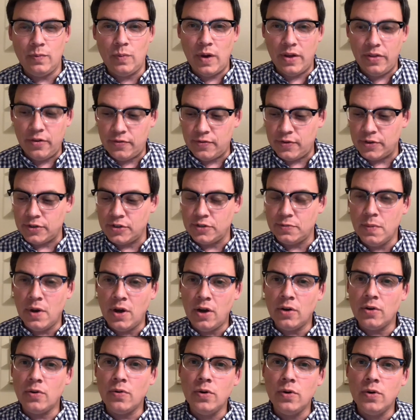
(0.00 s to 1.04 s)
whether for small
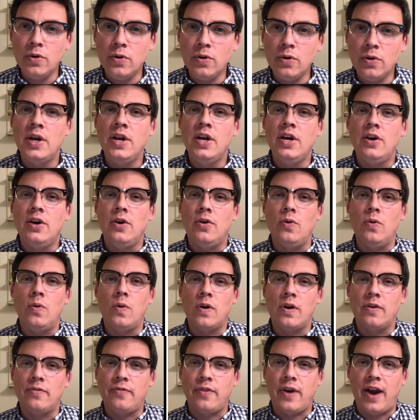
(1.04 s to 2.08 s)
group or
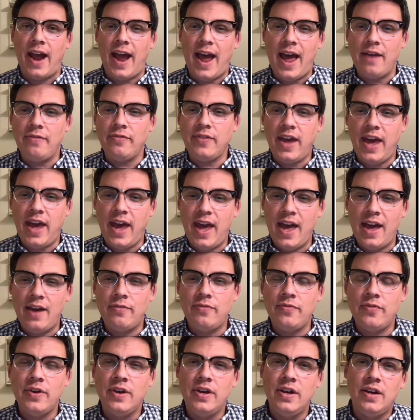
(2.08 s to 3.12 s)
for
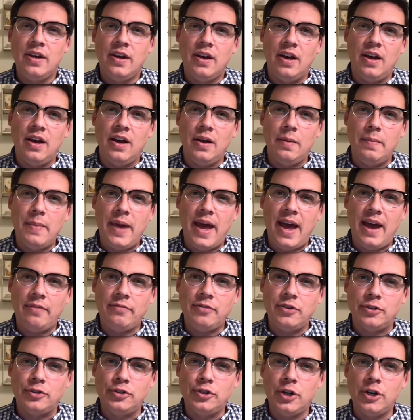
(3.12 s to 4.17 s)
half-calf after
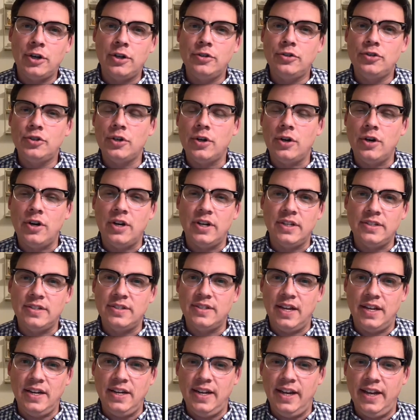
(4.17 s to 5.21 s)
church on
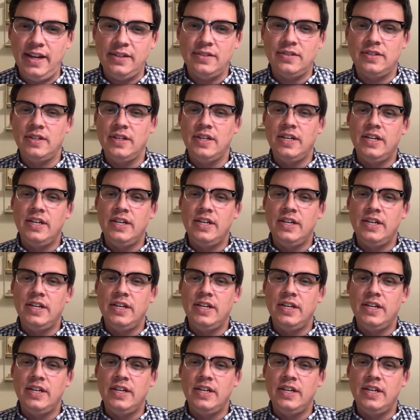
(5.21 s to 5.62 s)
Sundays.